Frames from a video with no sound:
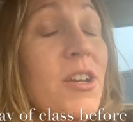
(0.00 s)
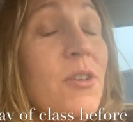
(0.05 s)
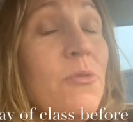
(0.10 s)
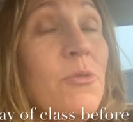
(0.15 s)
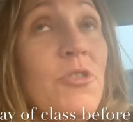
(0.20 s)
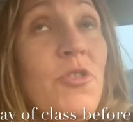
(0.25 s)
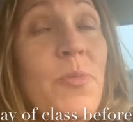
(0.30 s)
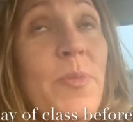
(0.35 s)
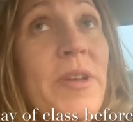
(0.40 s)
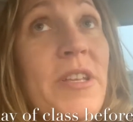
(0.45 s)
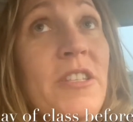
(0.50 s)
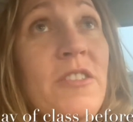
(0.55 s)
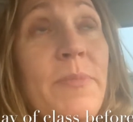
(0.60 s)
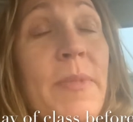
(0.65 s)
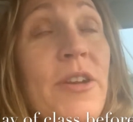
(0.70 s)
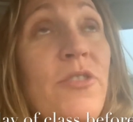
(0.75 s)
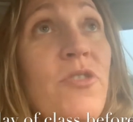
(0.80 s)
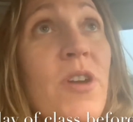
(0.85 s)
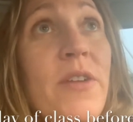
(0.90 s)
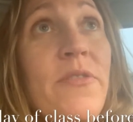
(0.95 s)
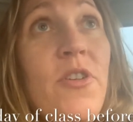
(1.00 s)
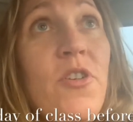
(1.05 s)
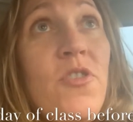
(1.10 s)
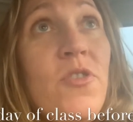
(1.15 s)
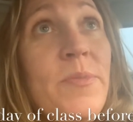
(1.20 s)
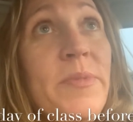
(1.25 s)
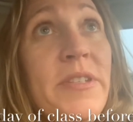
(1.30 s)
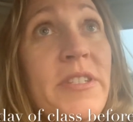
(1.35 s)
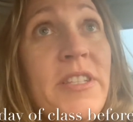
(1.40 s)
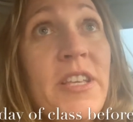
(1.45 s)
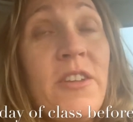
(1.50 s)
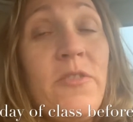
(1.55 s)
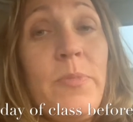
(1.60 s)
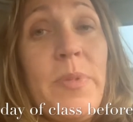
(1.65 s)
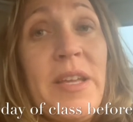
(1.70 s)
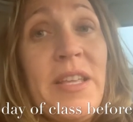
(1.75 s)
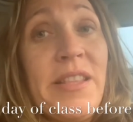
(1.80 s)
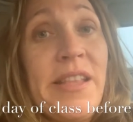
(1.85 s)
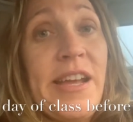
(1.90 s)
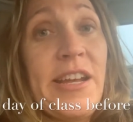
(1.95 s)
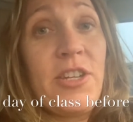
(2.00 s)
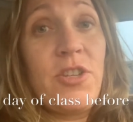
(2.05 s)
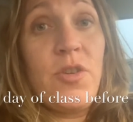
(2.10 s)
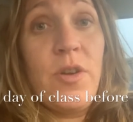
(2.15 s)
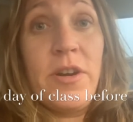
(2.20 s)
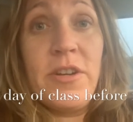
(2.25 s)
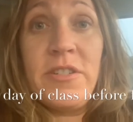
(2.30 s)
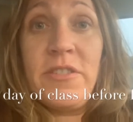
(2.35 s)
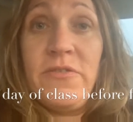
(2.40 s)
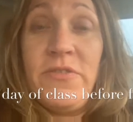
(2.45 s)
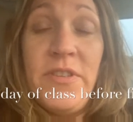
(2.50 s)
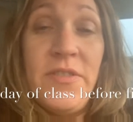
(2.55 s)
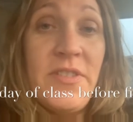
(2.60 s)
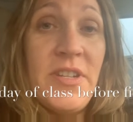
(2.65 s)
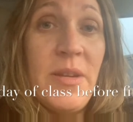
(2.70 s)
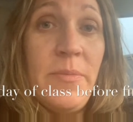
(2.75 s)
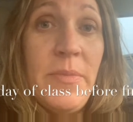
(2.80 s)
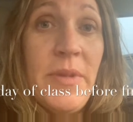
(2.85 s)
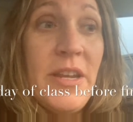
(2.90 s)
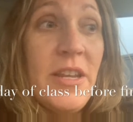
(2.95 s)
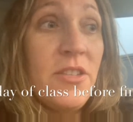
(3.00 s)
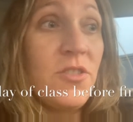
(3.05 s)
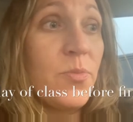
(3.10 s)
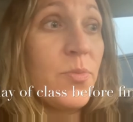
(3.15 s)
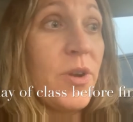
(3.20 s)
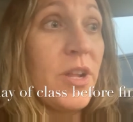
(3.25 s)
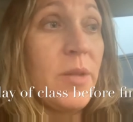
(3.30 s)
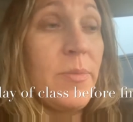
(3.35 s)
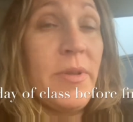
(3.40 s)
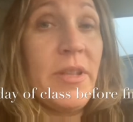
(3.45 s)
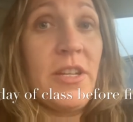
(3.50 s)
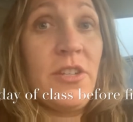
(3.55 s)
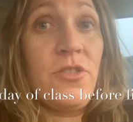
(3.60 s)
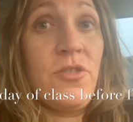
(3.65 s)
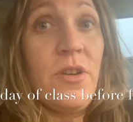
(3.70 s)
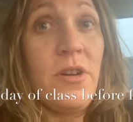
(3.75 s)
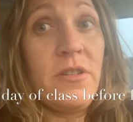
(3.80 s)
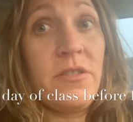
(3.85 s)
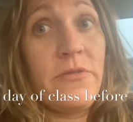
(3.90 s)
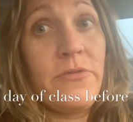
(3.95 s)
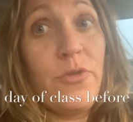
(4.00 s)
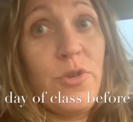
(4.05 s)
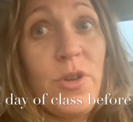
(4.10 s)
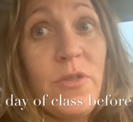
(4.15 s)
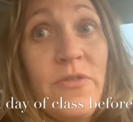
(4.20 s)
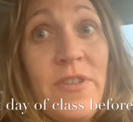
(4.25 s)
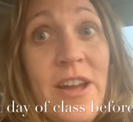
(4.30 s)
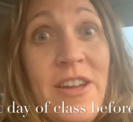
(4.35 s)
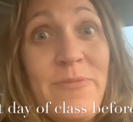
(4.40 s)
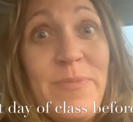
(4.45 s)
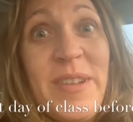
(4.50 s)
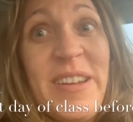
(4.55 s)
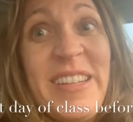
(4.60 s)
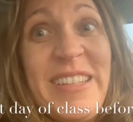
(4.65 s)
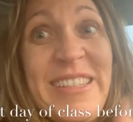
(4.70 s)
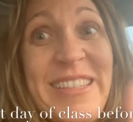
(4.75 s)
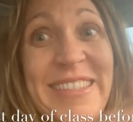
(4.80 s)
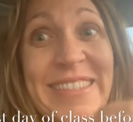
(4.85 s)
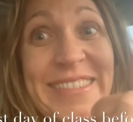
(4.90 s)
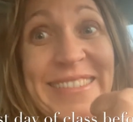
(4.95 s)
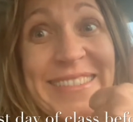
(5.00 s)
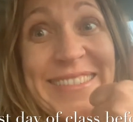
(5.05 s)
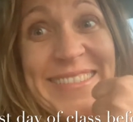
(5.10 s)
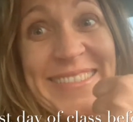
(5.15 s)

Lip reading: which means my drive home instead of being 2 hours and 15 minutes will probably be 2 hours and 45 minutes.